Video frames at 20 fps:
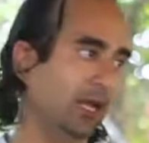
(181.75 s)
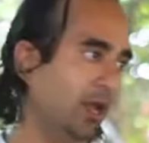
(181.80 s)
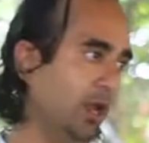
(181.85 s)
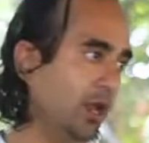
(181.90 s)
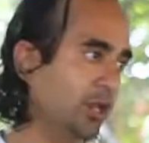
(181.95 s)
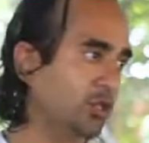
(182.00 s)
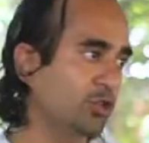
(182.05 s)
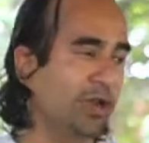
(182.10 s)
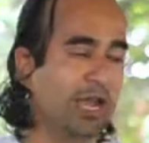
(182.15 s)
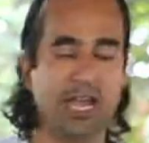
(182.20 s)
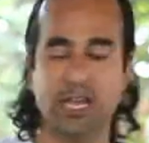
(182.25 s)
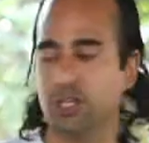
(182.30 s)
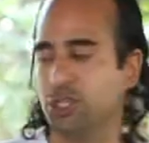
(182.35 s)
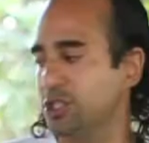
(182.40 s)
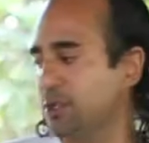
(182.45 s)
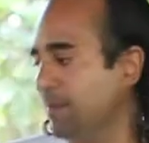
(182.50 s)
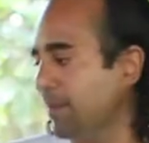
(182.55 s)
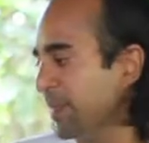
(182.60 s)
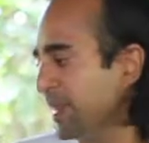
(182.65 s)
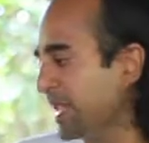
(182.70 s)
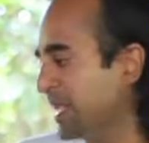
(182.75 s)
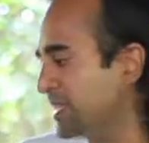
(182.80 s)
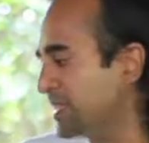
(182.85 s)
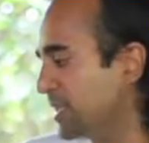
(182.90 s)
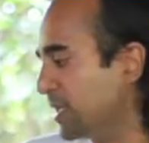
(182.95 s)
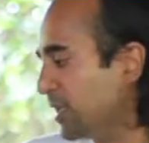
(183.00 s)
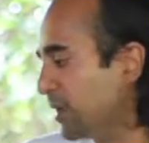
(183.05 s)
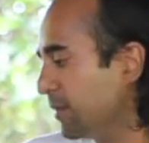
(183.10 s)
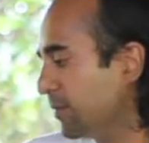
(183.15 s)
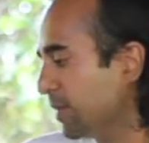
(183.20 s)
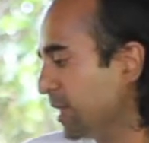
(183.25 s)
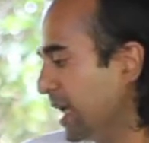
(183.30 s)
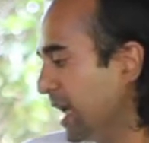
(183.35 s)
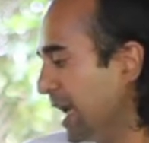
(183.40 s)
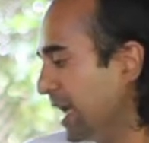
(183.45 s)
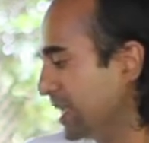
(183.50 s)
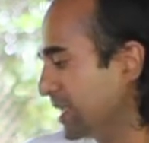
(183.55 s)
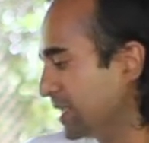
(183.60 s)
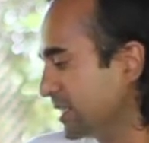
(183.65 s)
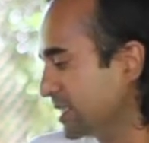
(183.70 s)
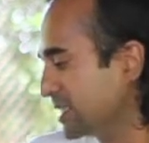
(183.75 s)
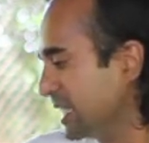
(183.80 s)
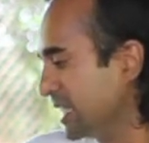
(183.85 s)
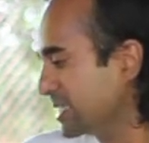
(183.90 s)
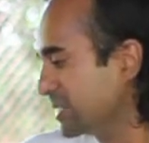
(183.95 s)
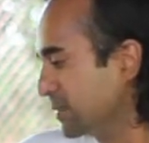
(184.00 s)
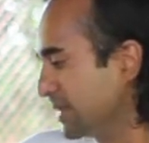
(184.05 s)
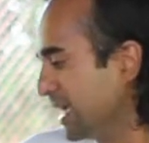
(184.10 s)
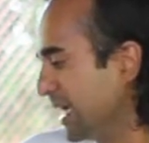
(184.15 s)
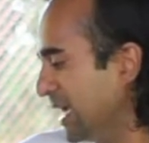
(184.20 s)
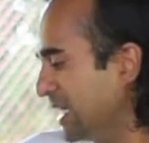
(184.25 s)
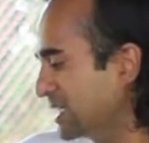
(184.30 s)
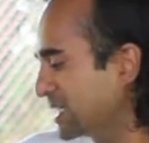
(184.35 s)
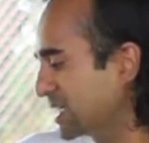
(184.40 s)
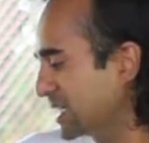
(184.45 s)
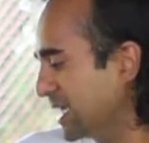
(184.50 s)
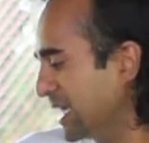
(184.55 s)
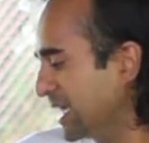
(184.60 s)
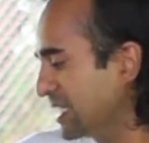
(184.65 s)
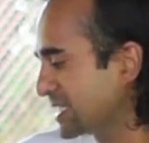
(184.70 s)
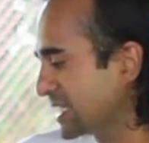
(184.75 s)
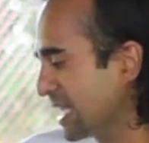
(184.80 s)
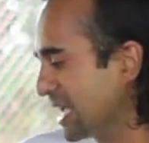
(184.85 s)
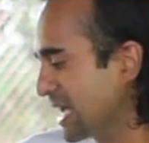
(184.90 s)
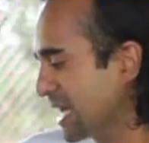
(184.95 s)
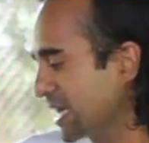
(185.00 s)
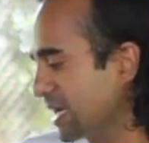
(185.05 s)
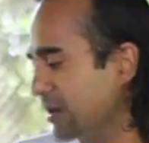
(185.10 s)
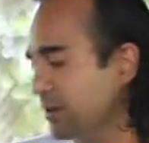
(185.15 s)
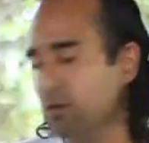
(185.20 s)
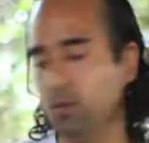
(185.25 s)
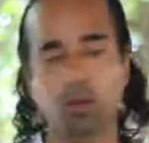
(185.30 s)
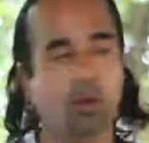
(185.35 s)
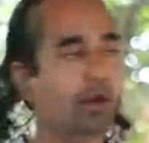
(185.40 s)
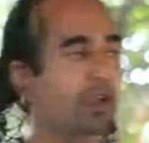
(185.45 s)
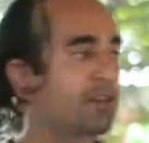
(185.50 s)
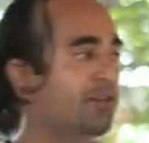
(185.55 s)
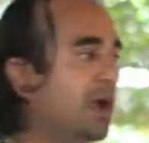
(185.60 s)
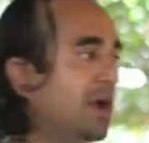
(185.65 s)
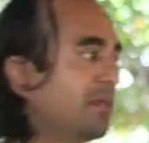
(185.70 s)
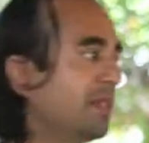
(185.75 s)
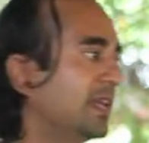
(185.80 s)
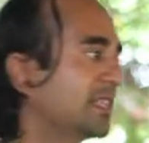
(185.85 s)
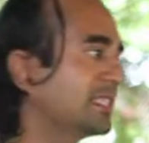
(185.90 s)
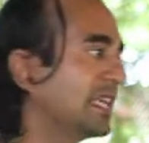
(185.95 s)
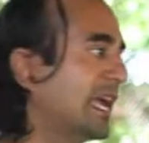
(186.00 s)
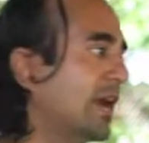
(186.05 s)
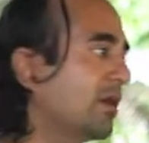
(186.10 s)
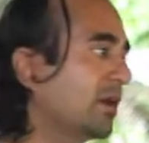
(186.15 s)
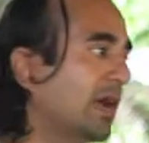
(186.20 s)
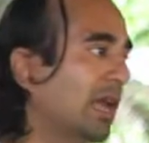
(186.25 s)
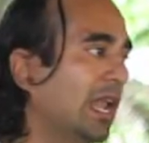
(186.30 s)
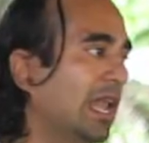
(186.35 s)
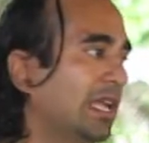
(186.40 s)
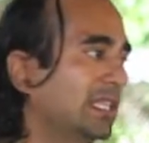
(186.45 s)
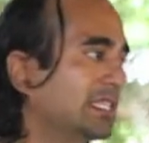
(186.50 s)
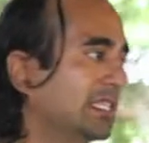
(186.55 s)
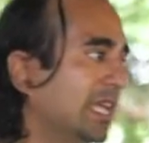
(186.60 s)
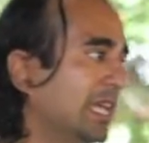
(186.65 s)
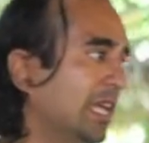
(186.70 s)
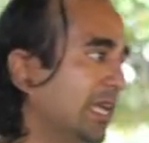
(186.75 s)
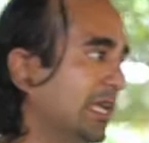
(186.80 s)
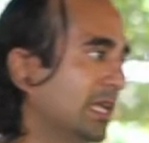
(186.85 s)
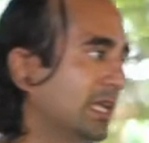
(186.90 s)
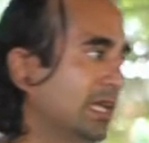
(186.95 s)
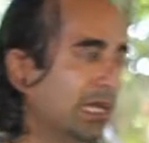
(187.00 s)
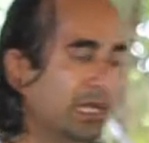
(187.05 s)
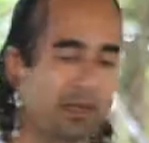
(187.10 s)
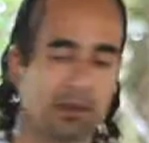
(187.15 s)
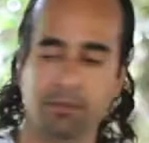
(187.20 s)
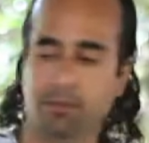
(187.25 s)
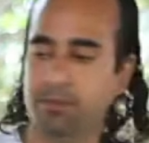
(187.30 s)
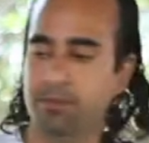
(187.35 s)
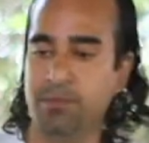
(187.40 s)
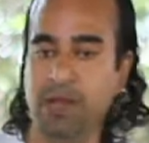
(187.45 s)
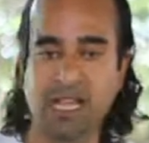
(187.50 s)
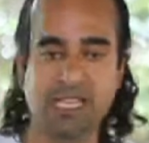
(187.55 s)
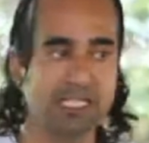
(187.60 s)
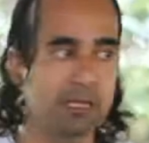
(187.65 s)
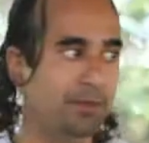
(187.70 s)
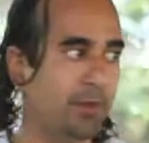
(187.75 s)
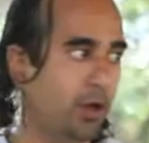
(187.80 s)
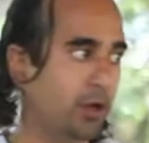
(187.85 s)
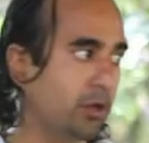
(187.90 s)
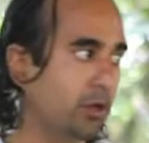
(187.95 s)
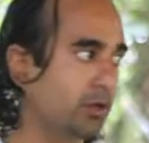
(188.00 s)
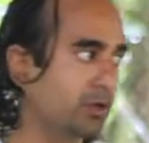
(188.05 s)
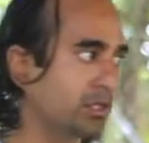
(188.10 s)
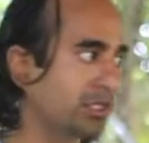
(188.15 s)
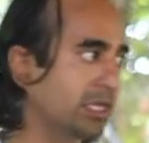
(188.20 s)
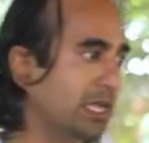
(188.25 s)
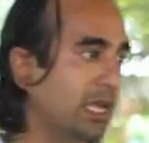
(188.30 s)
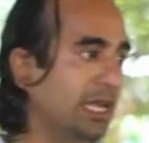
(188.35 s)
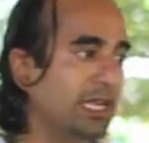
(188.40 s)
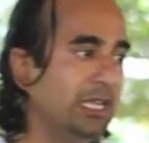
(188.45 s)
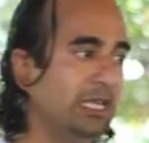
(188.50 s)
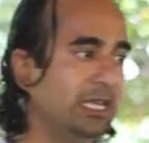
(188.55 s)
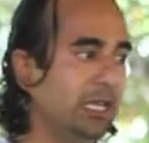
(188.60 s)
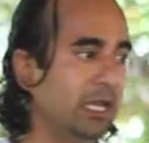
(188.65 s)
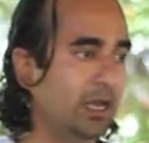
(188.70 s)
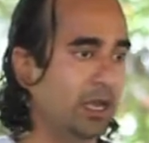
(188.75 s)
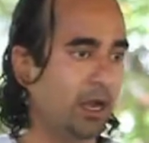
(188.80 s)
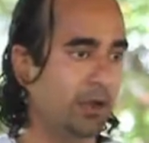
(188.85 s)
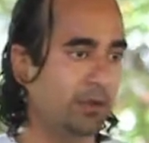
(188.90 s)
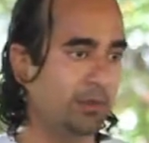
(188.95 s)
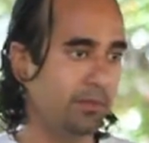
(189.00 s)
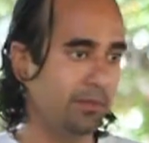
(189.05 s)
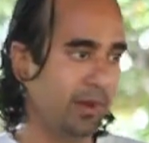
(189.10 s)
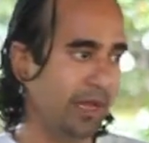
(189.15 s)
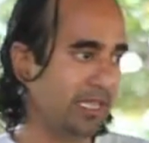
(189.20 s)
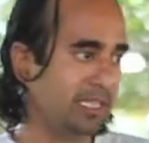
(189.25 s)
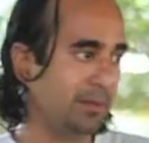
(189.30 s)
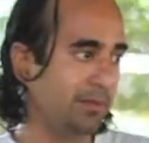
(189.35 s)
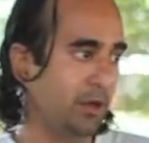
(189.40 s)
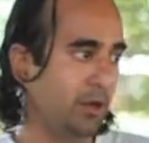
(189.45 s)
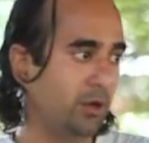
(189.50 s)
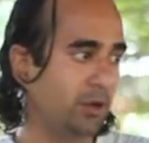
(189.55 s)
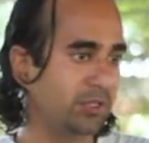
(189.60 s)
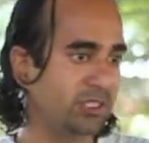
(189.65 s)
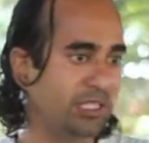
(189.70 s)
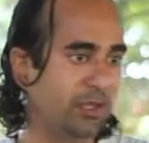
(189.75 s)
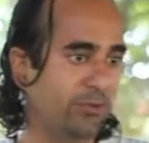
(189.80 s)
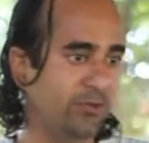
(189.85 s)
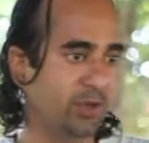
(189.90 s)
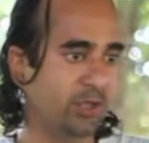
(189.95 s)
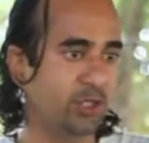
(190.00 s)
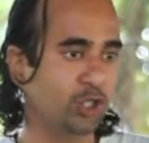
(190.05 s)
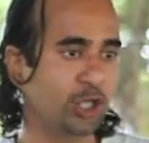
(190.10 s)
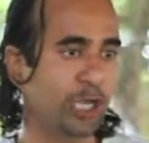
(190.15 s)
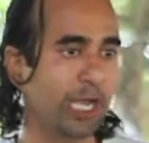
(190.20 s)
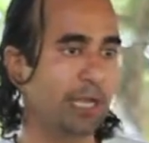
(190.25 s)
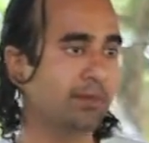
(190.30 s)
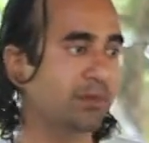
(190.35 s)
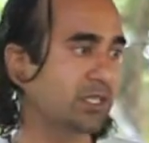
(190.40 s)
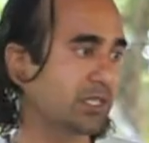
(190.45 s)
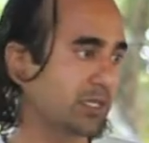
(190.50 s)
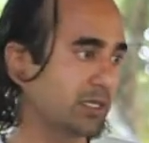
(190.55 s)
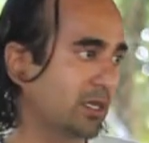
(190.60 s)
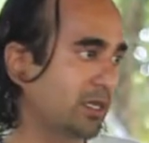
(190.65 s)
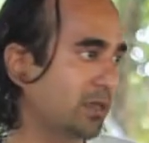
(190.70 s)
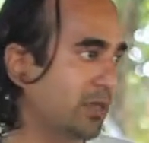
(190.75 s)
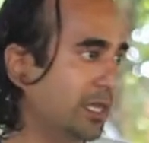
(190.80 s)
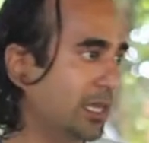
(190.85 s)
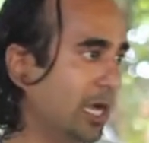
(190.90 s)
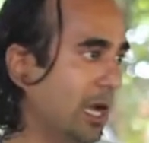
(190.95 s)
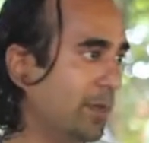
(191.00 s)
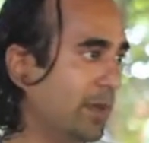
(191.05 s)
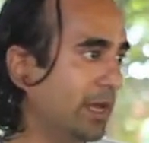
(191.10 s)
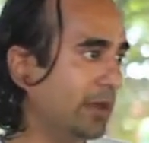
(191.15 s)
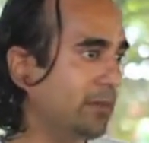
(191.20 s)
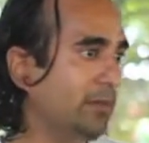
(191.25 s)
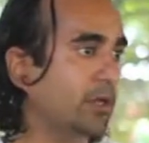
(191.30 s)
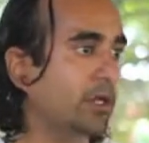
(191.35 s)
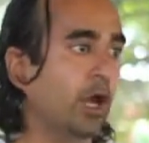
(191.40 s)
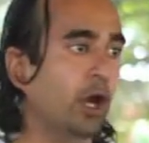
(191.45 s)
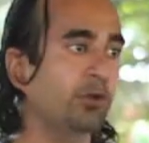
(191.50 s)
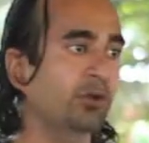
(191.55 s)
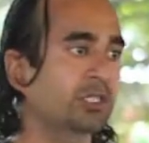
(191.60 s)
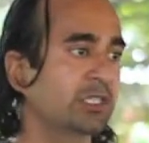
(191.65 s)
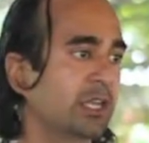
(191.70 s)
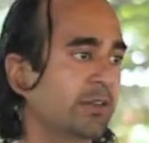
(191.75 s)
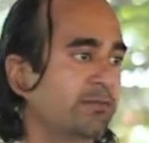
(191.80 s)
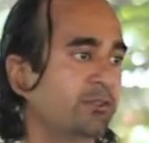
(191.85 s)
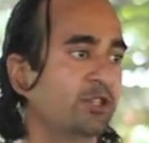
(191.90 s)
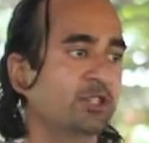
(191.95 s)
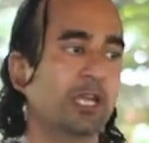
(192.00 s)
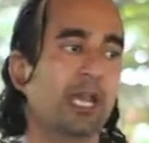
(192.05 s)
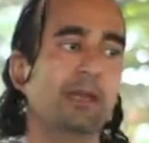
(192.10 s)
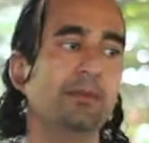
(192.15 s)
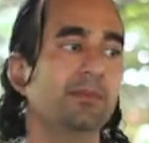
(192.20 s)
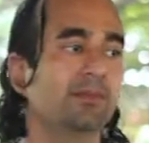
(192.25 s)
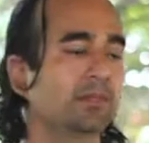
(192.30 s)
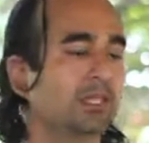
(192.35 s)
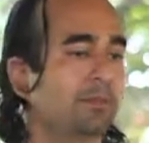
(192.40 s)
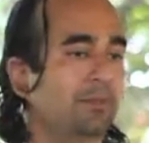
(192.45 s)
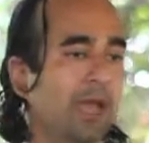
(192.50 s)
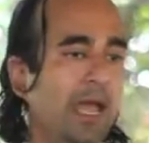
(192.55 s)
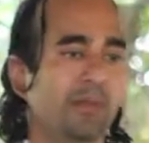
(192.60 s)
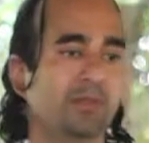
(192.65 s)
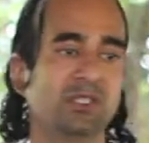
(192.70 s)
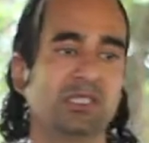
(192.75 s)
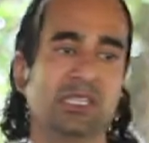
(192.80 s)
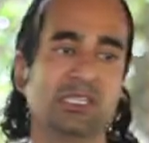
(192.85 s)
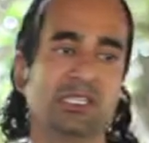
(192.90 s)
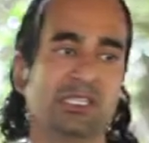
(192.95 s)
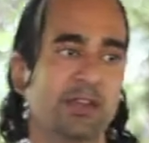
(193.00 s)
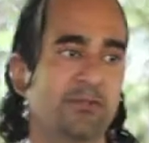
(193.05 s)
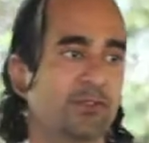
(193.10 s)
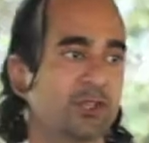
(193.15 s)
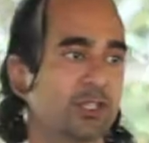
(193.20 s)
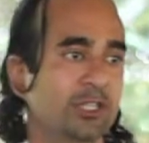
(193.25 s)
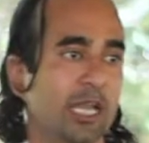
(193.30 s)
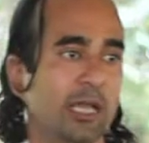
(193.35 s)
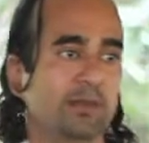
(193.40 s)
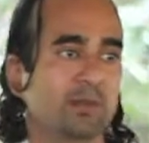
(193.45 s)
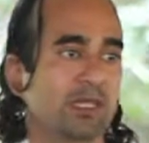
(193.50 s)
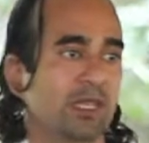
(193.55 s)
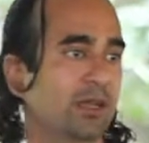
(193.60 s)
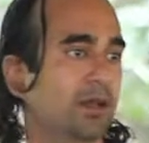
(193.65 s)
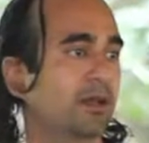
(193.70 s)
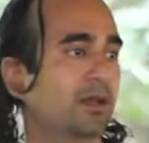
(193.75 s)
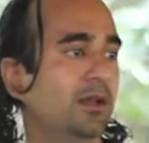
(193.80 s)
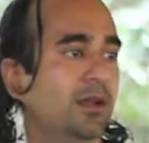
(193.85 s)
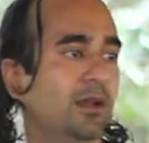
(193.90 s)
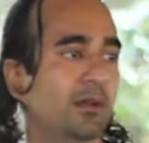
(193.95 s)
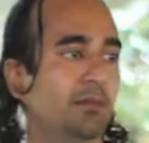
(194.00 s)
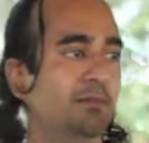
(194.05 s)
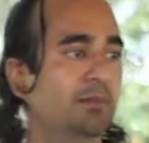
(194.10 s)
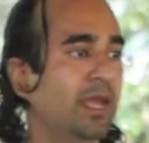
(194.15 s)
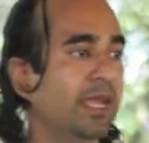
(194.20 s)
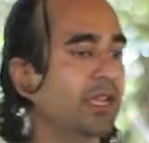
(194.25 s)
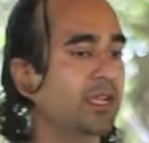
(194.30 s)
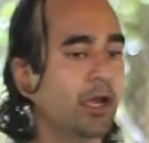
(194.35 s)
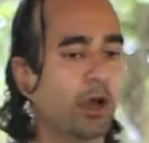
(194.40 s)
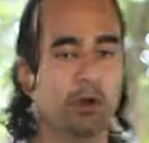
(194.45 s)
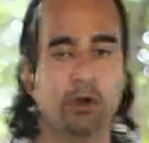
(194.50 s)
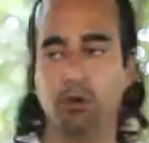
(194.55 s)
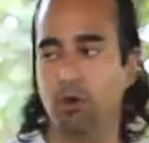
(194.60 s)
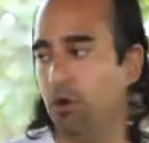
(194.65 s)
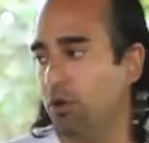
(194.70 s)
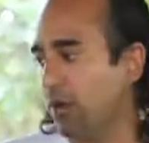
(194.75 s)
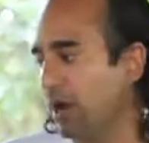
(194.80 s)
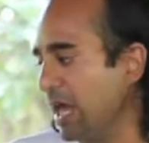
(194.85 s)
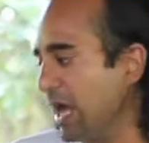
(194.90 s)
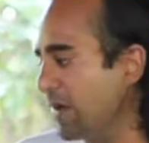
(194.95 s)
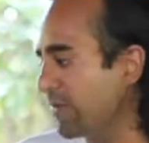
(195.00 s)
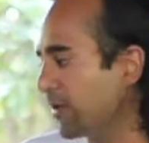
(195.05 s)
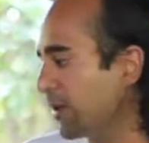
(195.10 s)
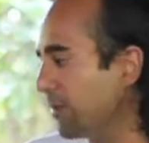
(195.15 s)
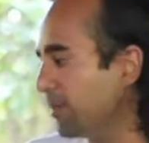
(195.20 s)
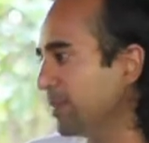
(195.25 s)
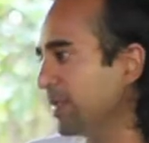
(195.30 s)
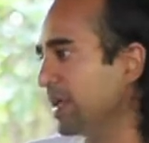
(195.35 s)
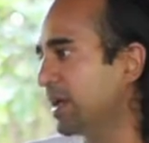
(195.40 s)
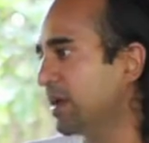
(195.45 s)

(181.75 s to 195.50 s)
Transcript: a lot of trash. And you see some kids here walking around their town collecting plastic bottles, plastic bottles, different shapes. They come in, Coke's a different shape to Pepsi, is a different shape to Big Cola or whatever.